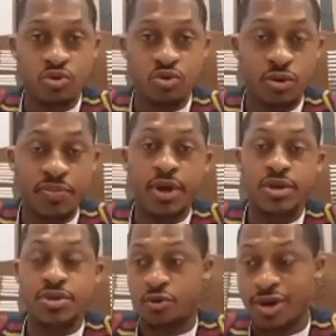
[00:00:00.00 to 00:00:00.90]
So for
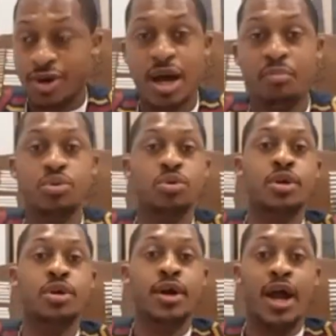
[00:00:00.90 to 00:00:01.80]
example,
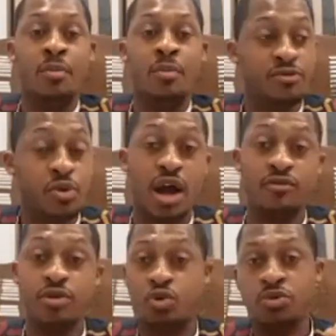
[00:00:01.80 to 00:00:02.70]
if you have a group
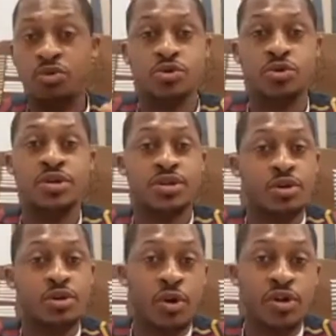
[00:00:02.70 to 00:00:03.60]
of students that are
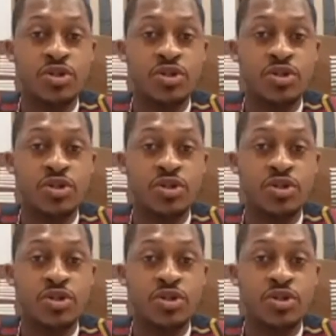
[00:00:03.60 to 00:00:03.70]
going to